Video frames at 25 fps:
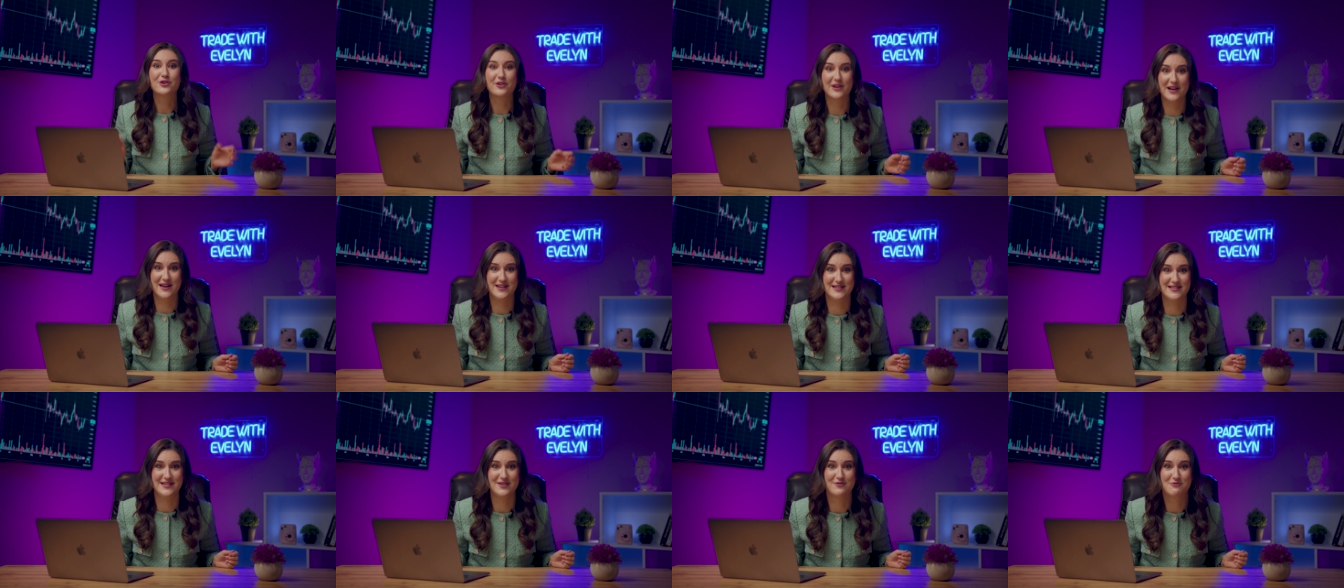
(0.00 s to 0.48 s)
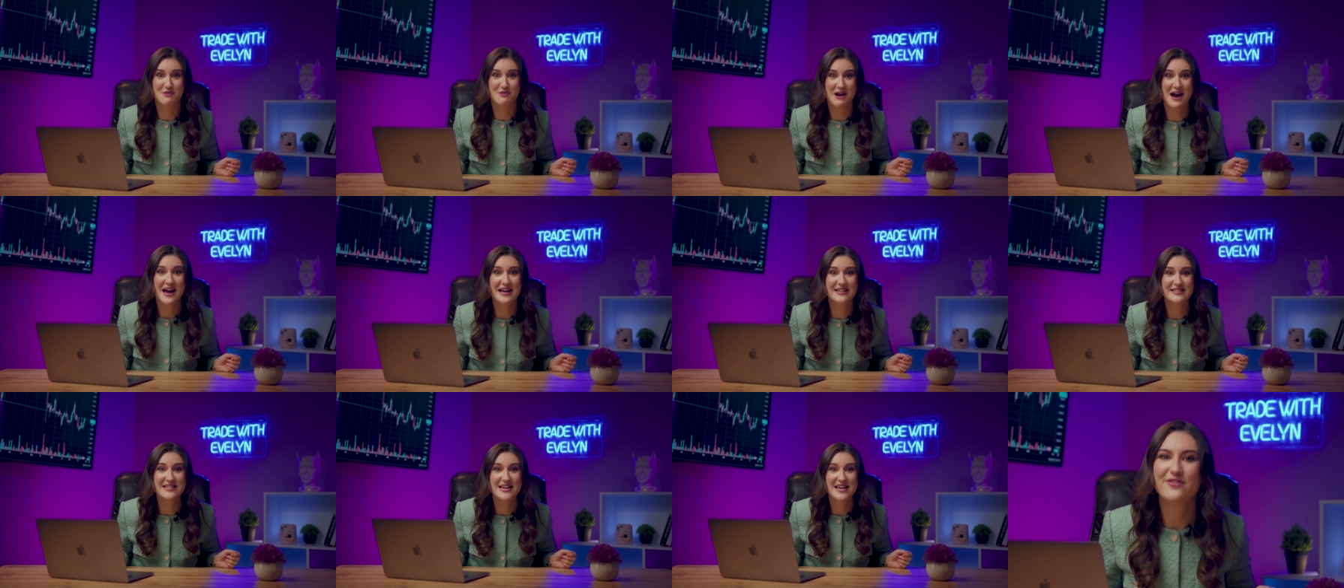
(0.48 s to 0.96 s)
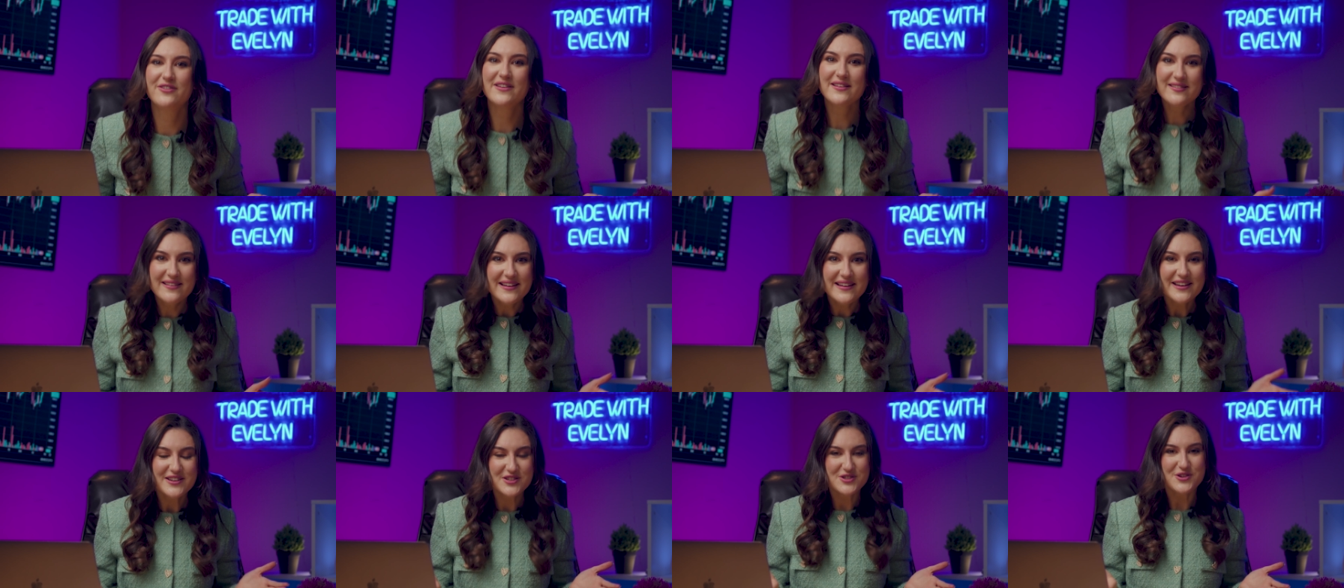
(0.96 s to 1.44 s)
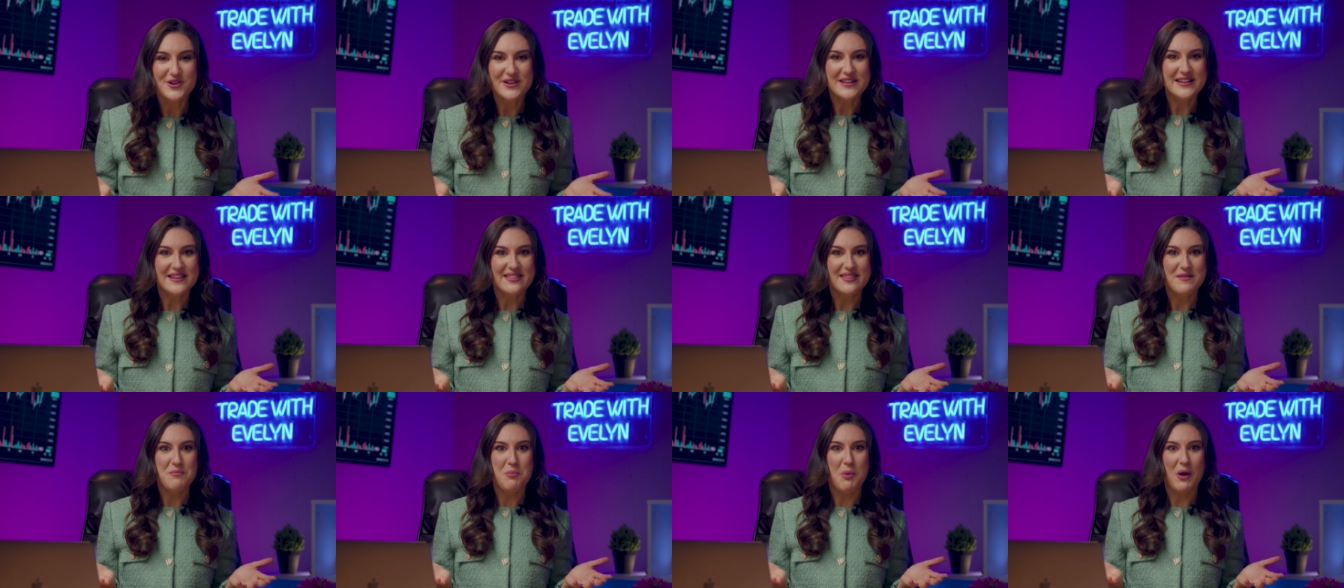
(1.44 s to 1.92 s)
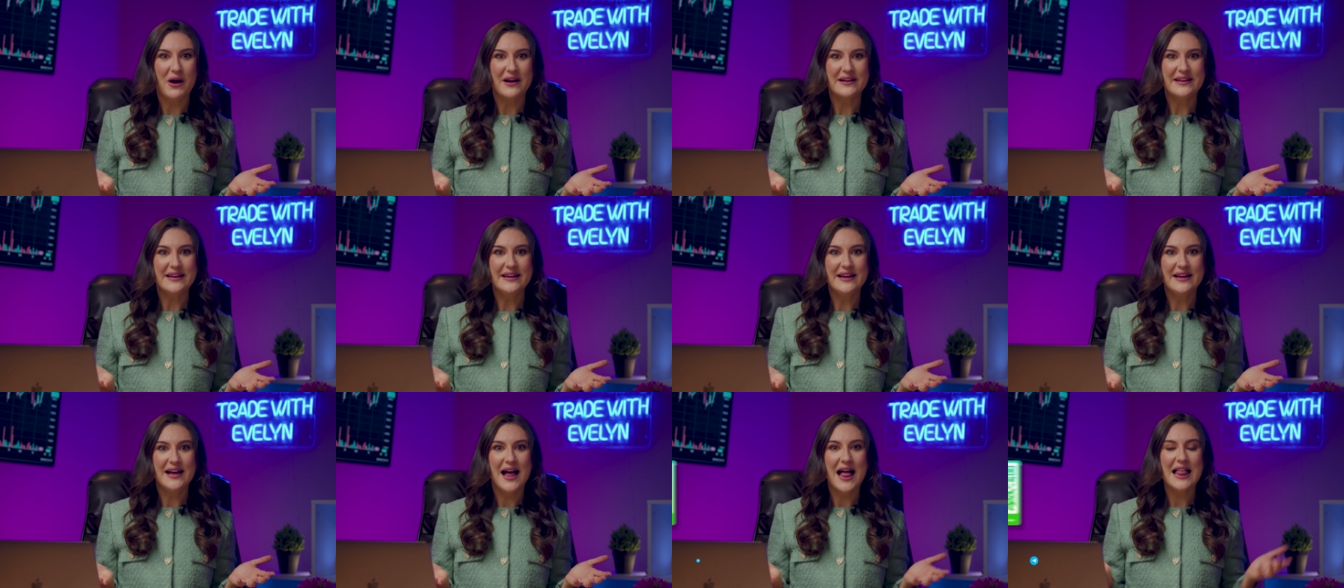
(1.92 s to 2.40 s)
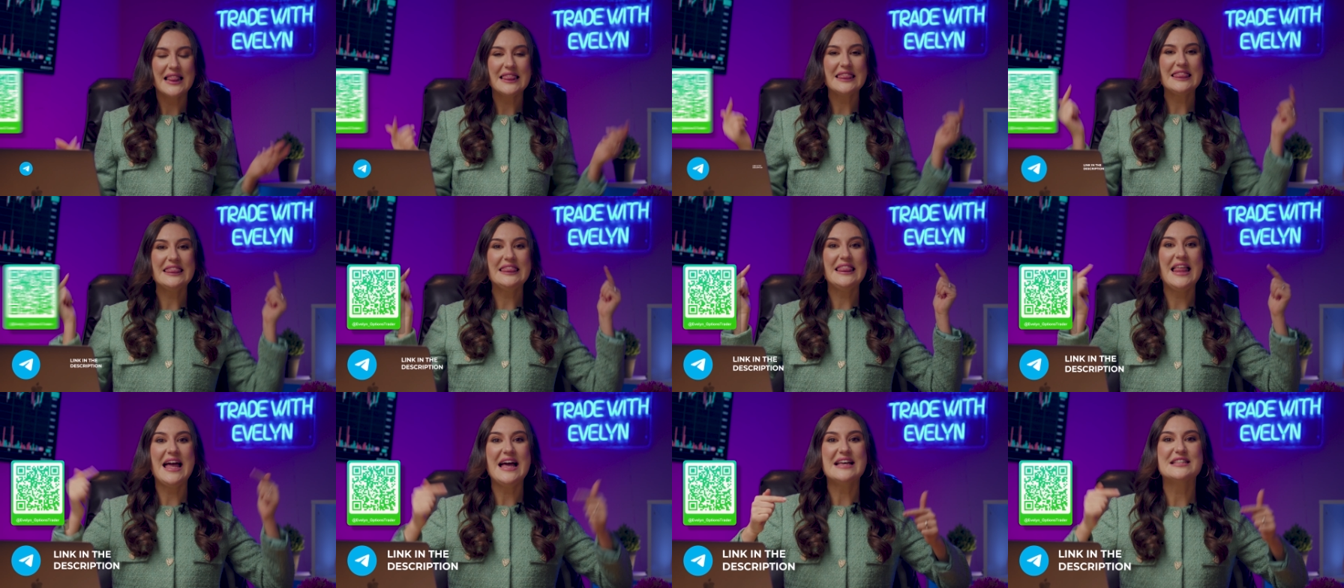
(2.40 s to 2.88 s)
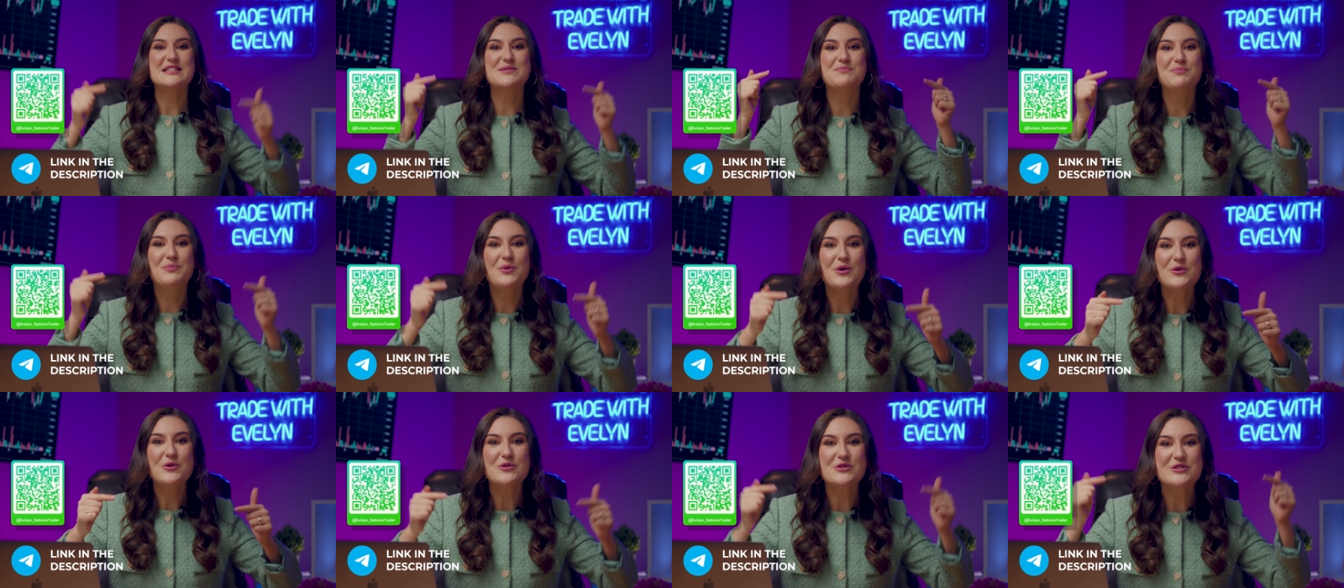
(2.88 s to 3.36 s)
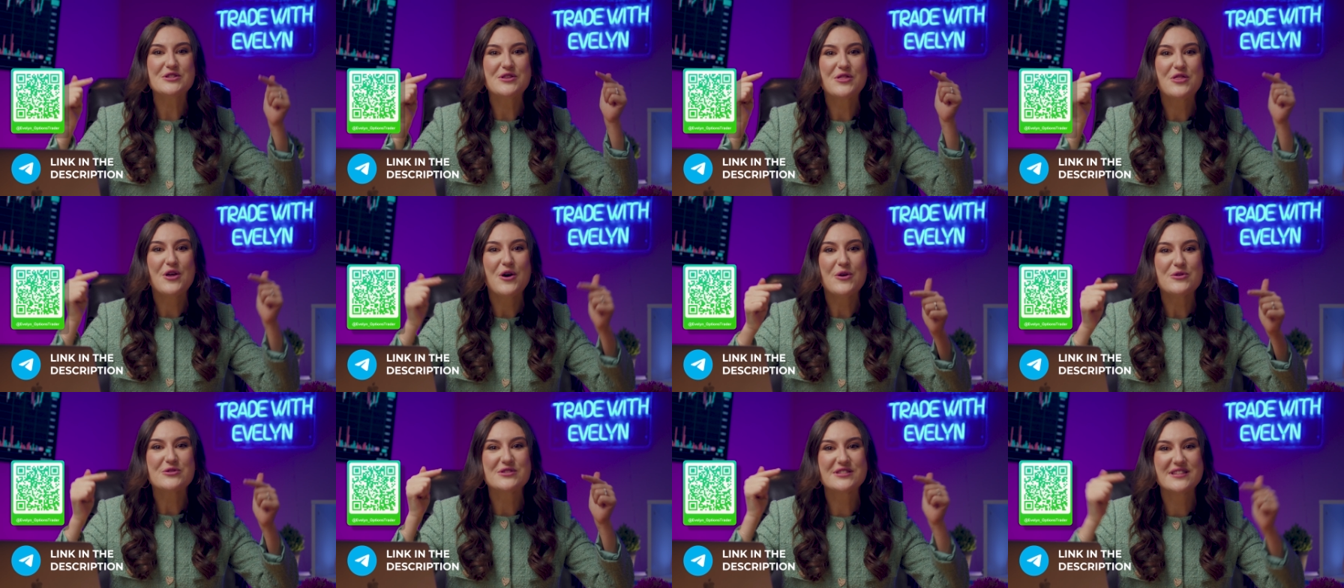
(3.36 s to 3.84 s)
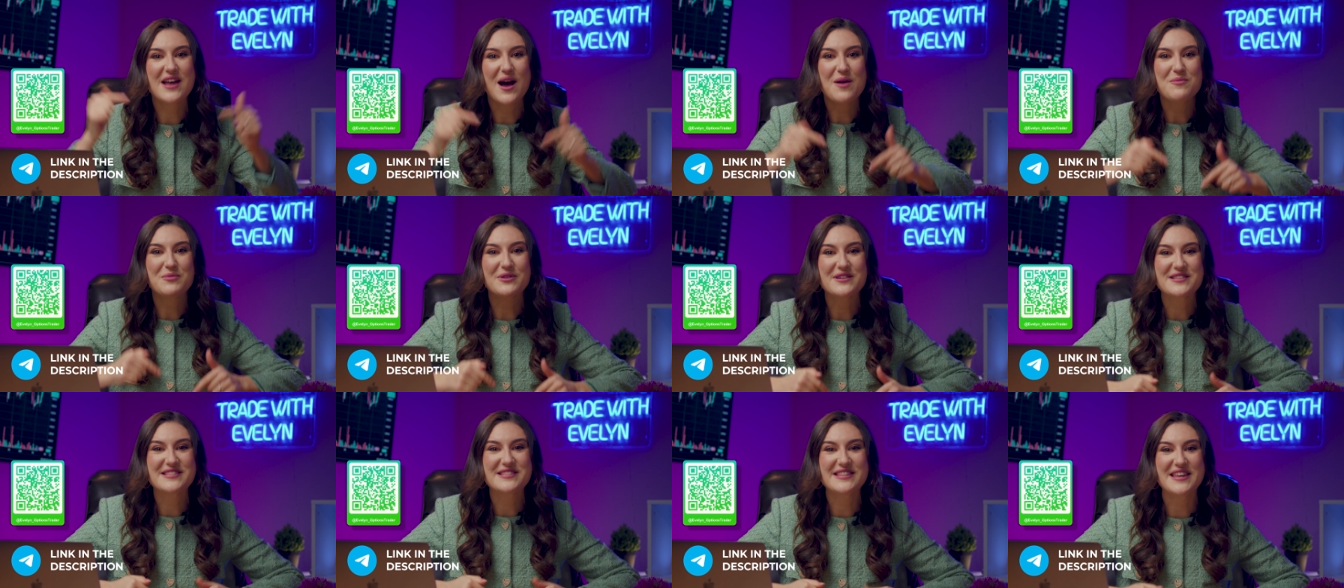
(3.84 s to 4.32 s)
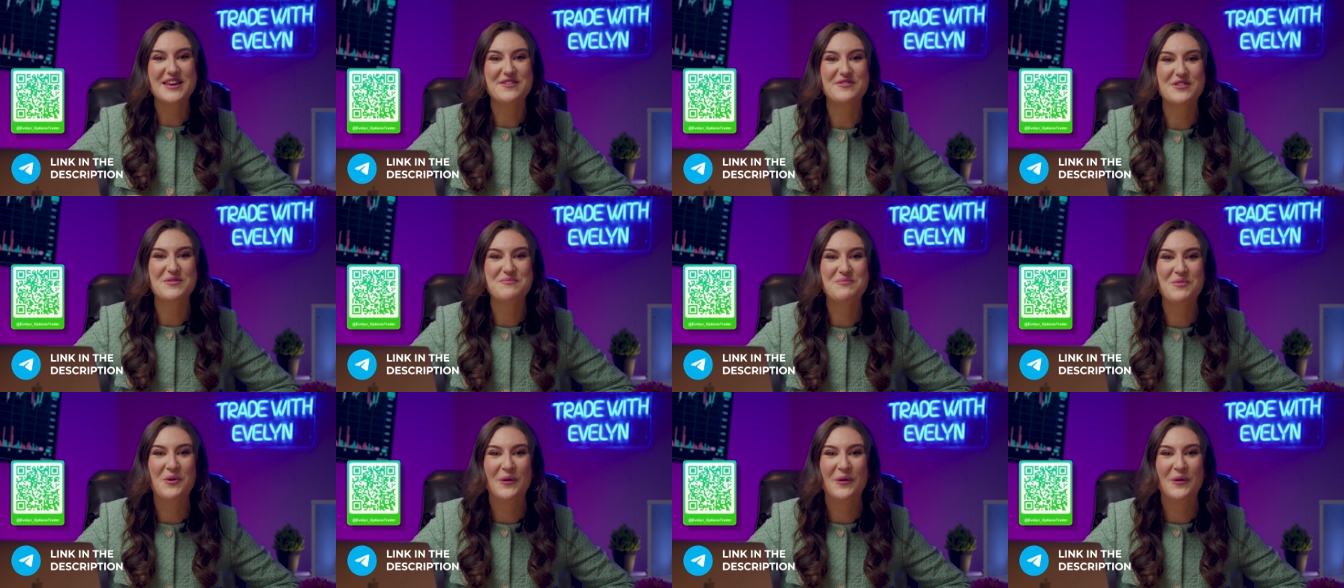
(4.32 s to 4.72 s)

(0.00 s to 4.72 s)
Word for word: Crazy, right? Feel like joining the party? Let's boost those numbers even